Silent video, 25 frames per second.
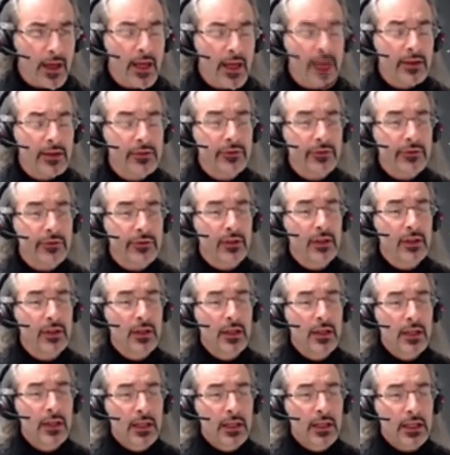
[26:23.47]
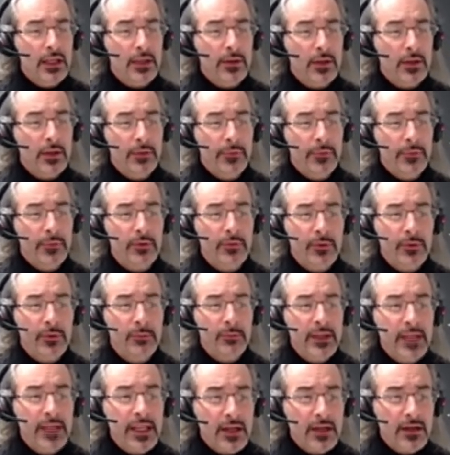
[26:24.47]
And if, if
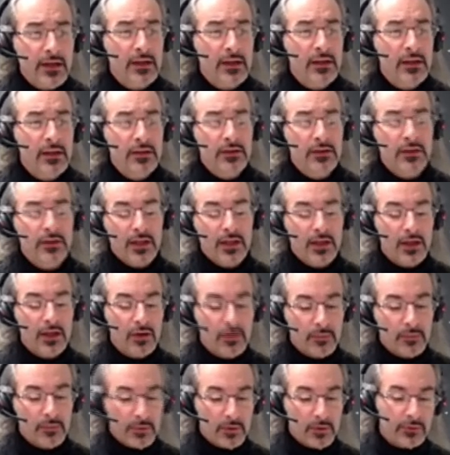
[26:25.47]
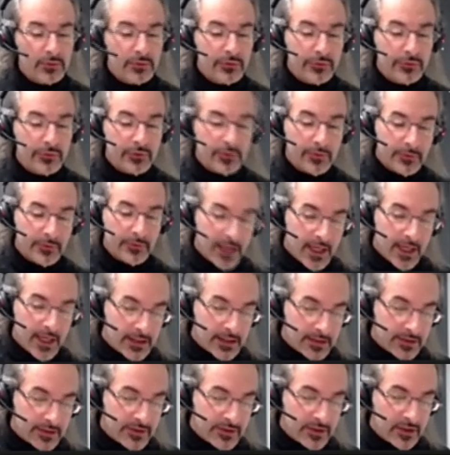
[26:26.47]
from here, you can compute the free
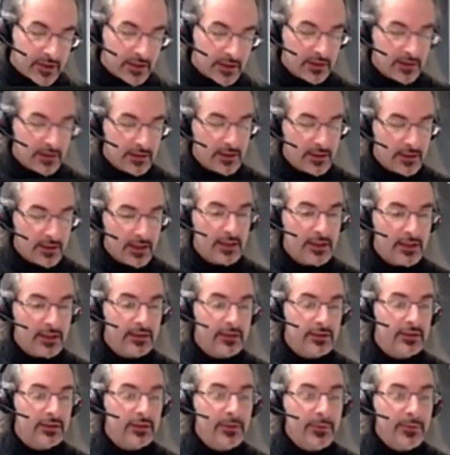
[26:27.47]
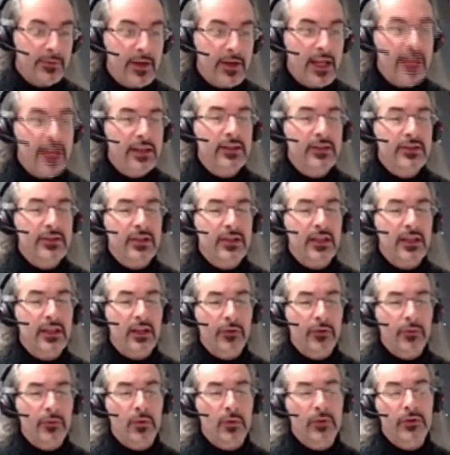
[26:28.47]
energy, and the free energy
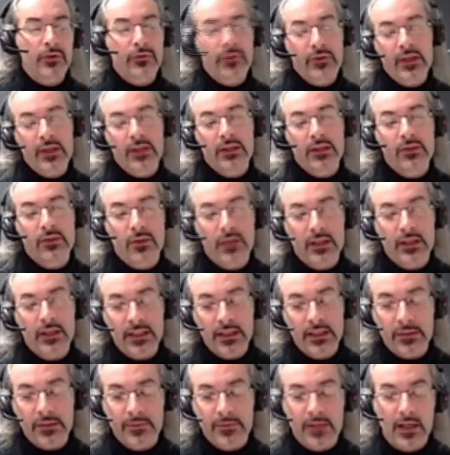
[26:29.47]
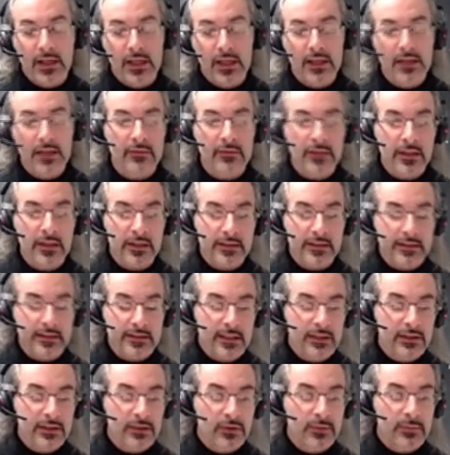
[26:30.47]
is what then you identify via
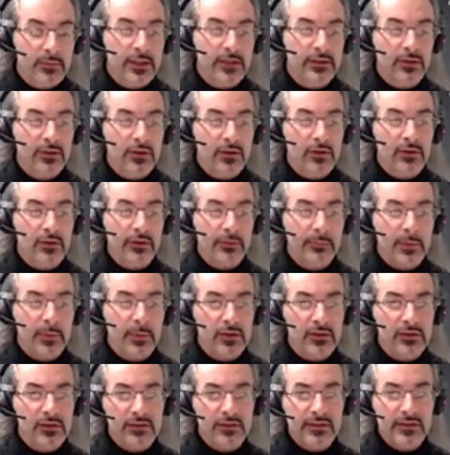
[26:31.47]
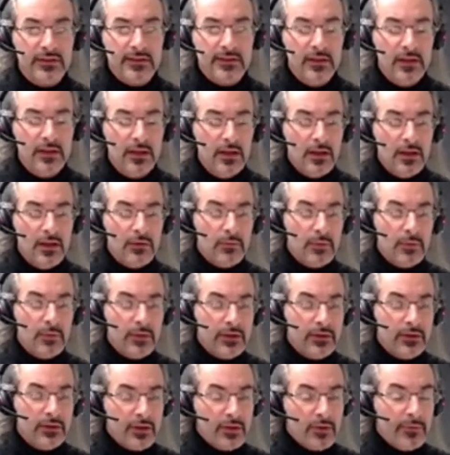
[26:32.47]
state operator correspondence
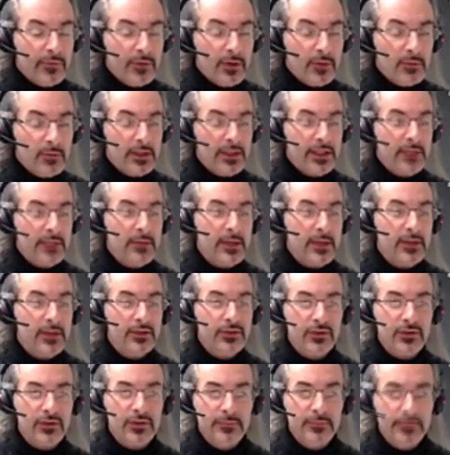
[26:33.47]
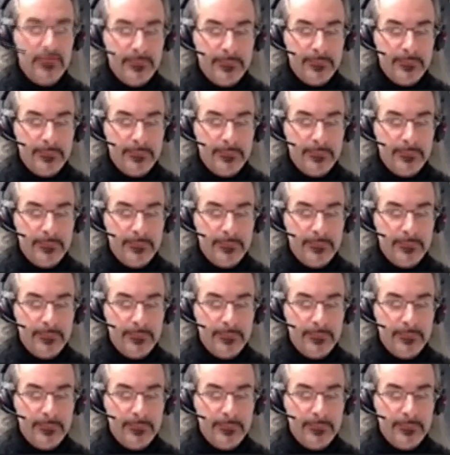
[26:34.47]
with the conformal dimension.